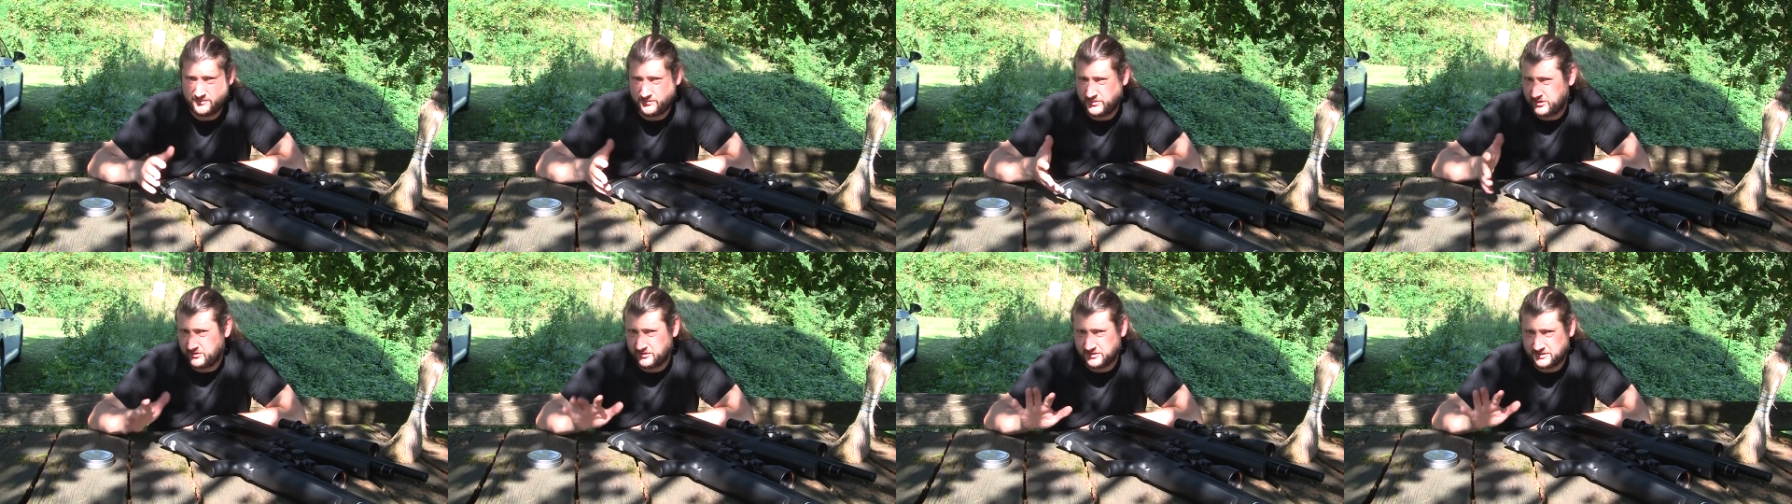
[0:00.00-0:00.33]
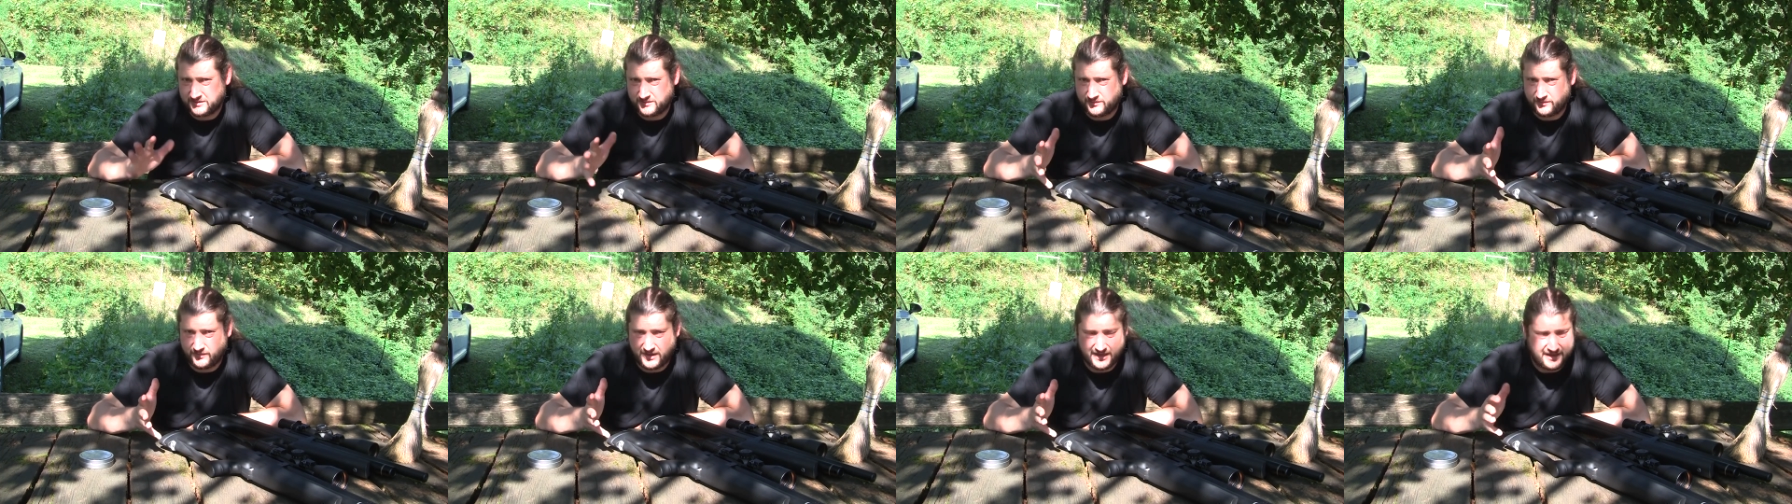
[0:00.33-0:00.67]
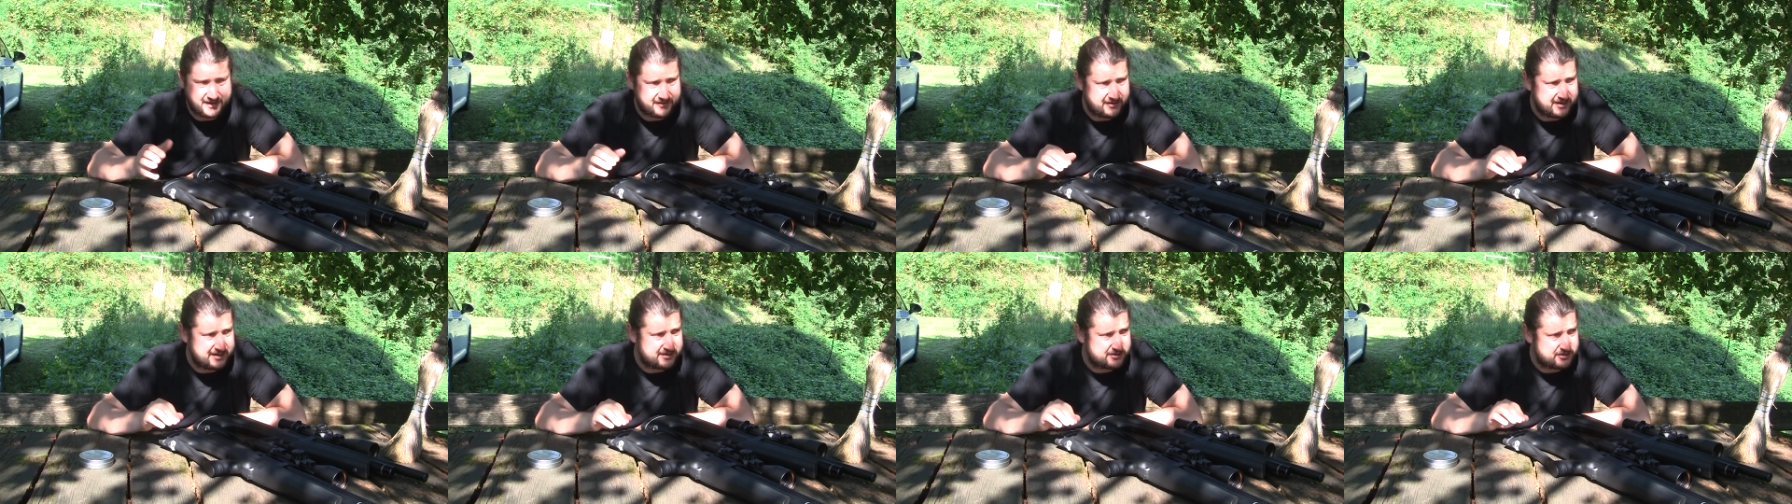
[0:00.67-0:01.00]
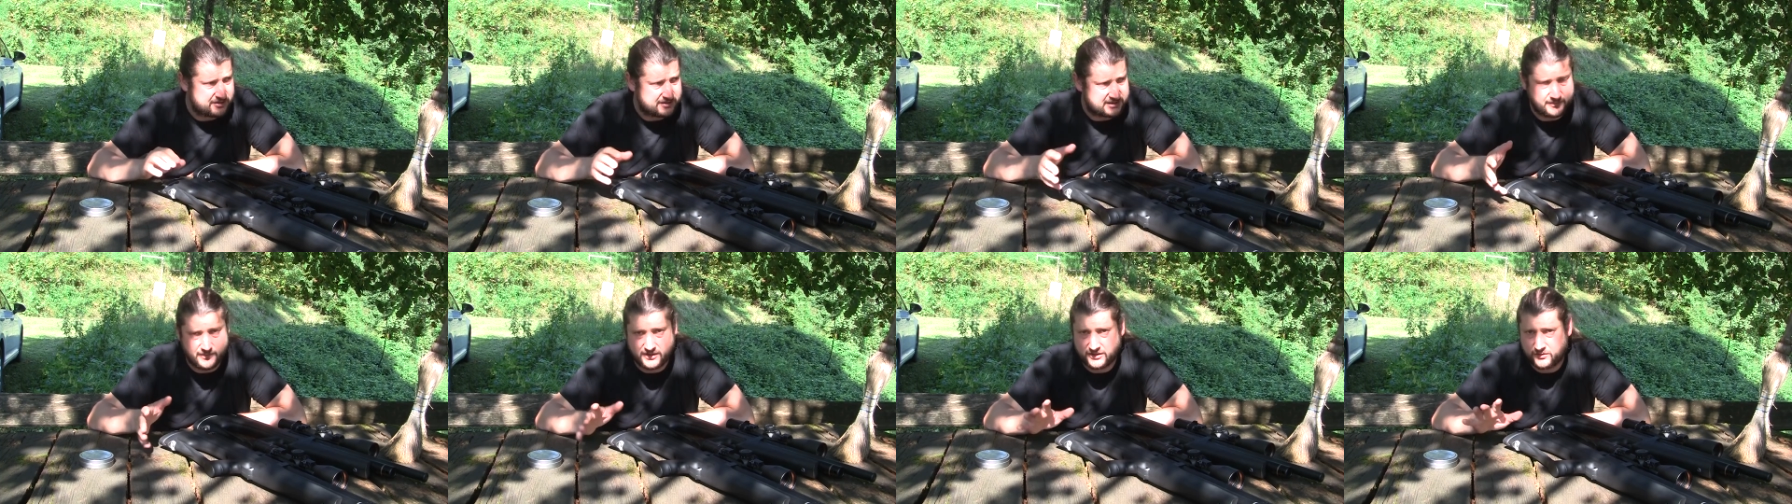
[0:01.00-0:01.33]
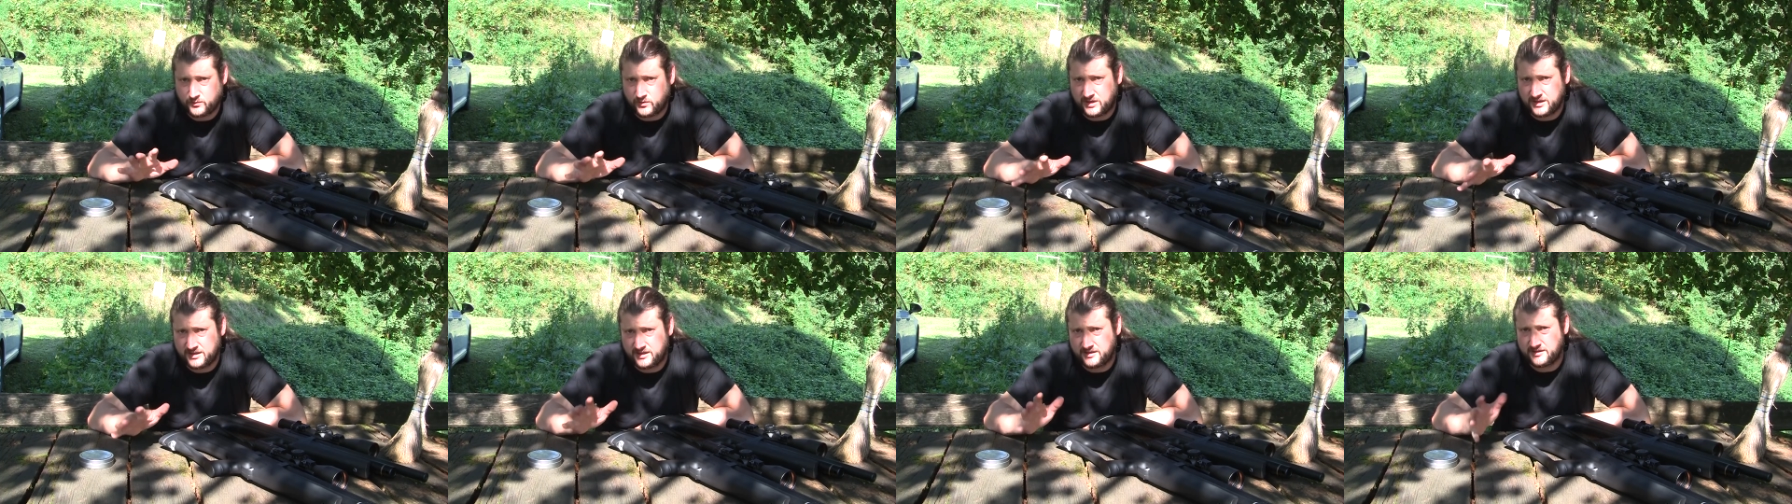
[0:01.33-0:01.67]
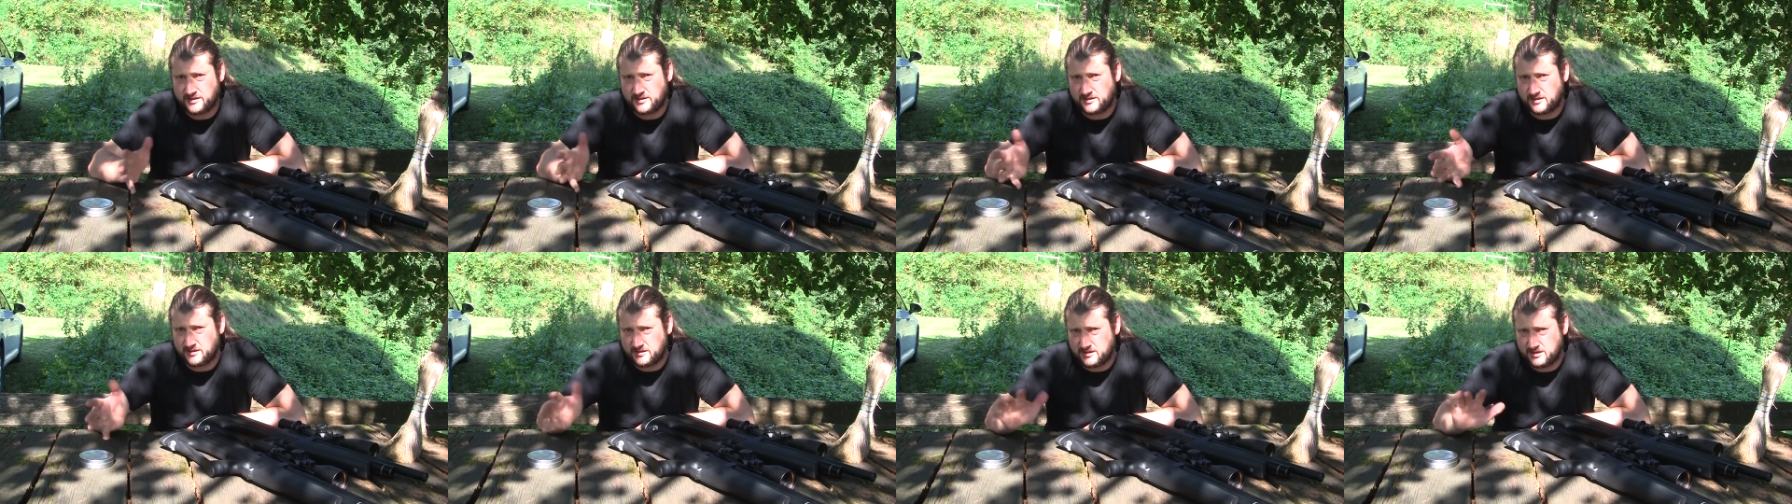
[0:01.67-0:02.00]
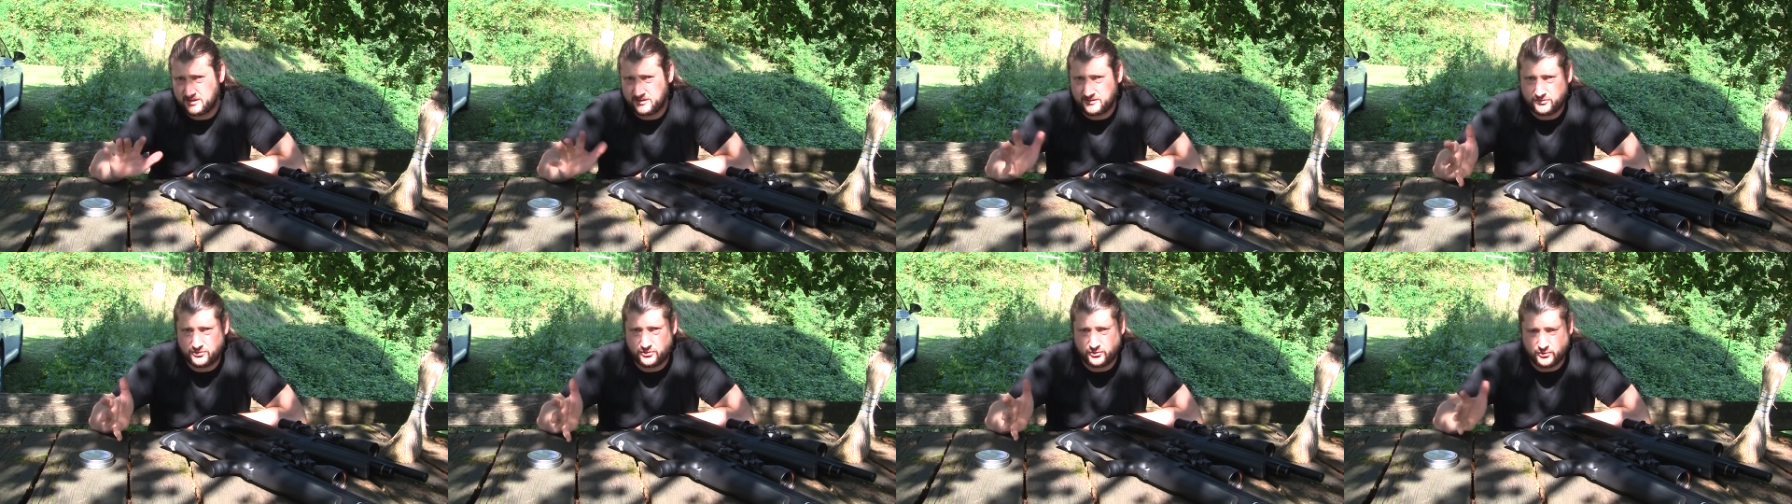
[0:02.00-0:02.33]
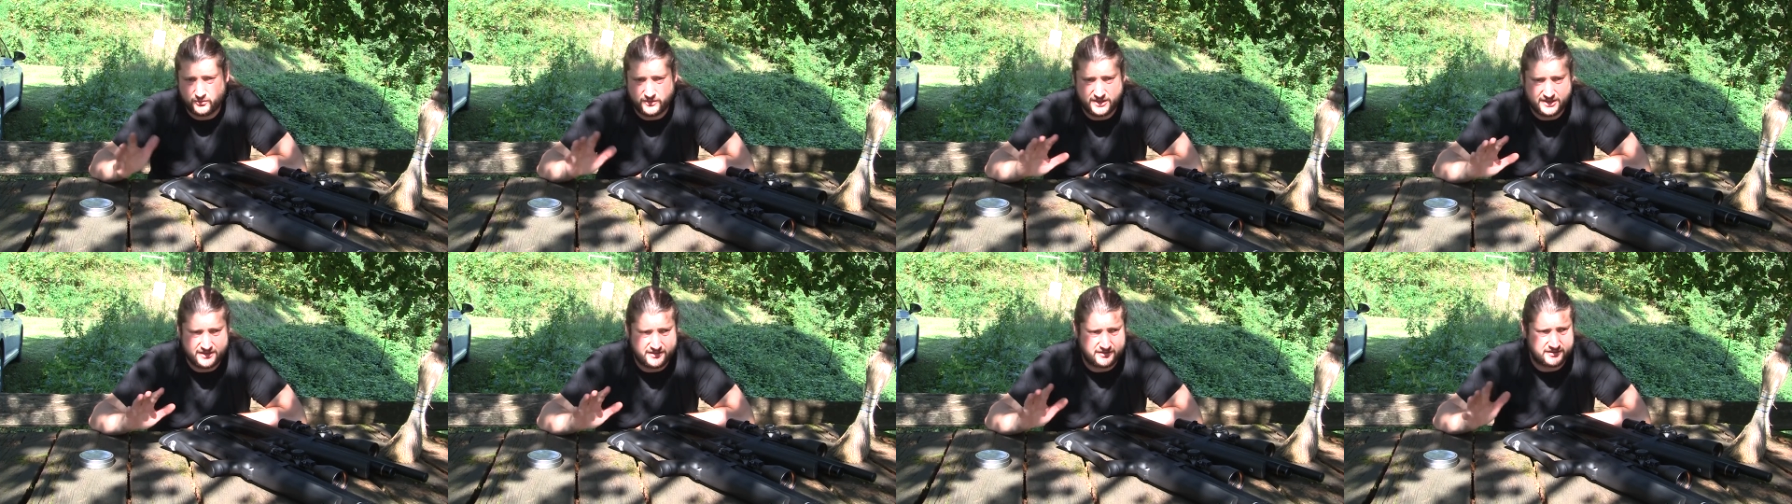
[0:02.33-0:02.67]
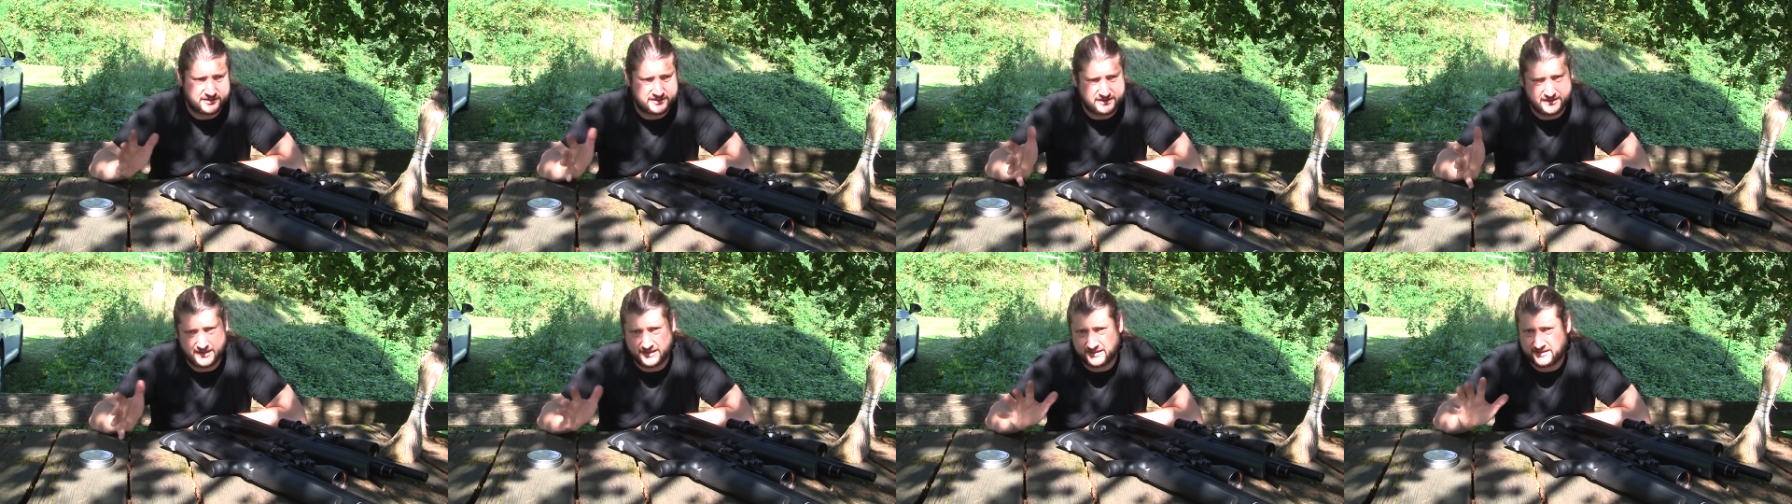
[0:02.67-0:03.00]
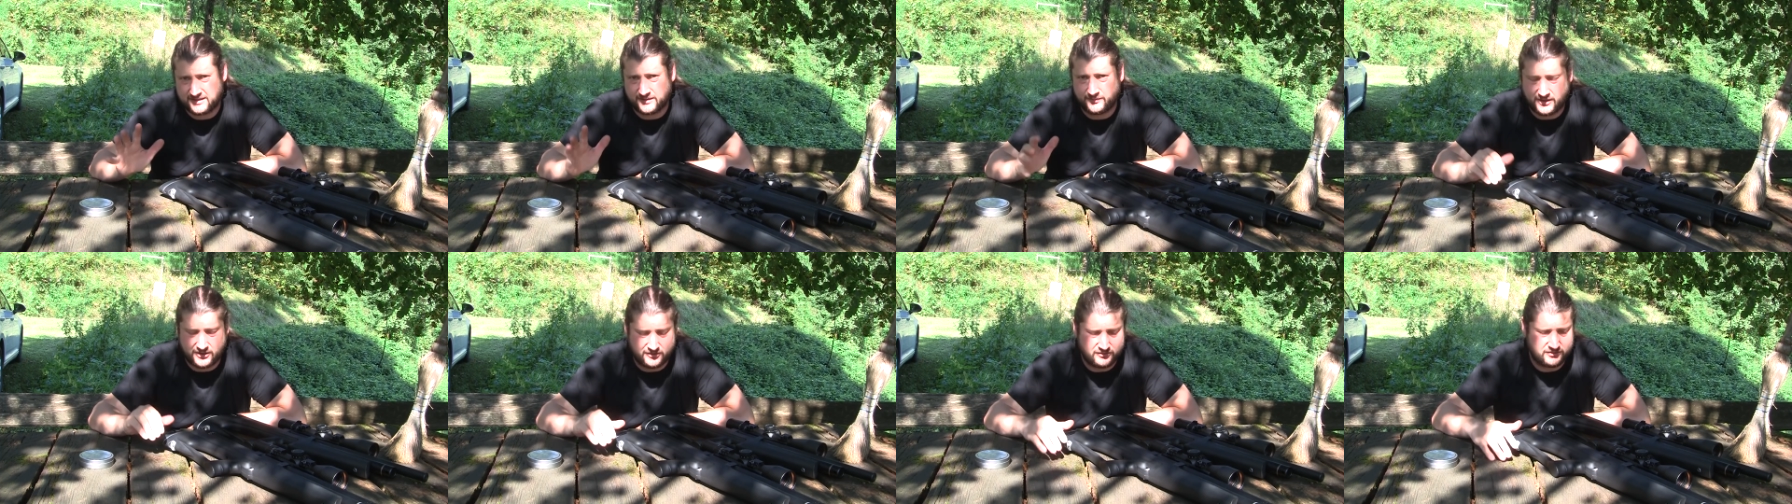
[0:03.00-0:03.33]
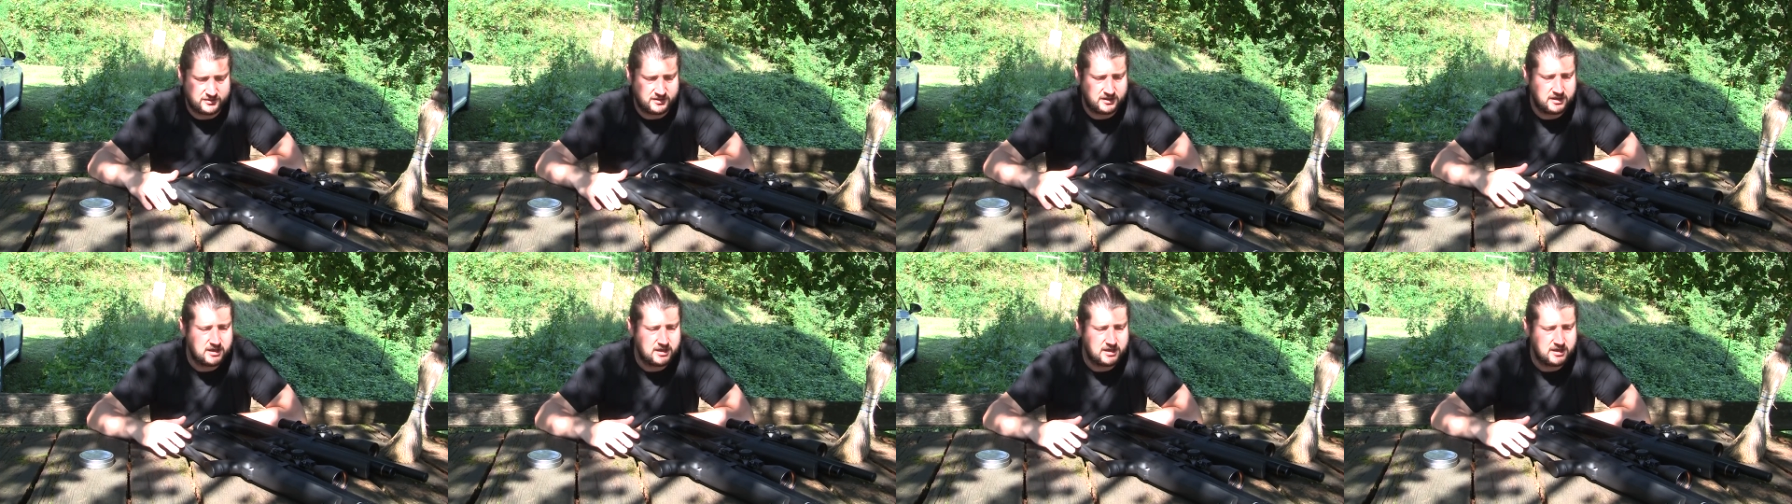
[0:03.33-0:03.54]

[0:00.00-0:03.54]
because my range is about 102 meters that's about